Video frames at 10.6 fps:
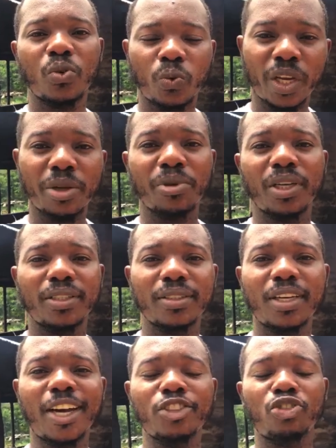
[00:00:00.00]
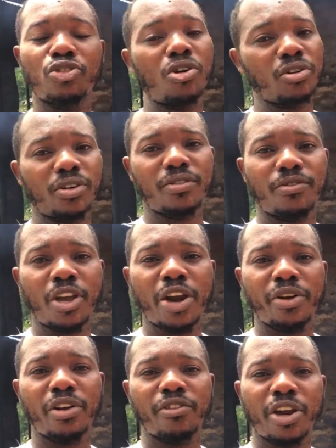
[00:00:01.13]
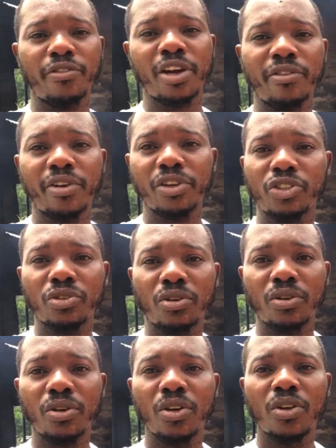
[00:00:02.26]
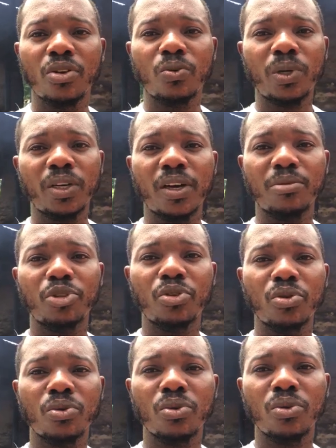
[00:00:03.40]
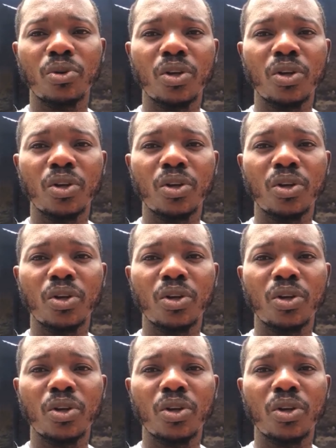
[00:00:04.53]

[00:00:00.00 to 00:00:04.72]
Women are strong, very, very, very, very strong when it comes to